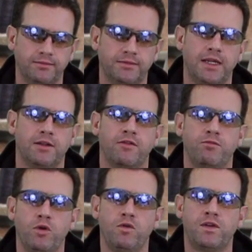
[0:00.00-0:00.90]
Now they've
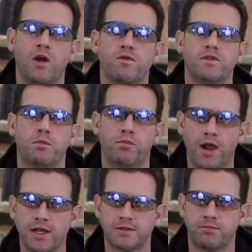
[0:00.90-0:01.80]
moved over to
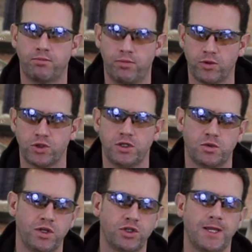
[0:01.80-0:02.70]
brass bushings,
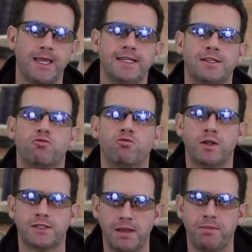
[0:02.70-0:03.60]
which is
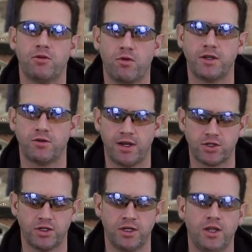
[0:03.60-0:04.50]
a step in the right direction.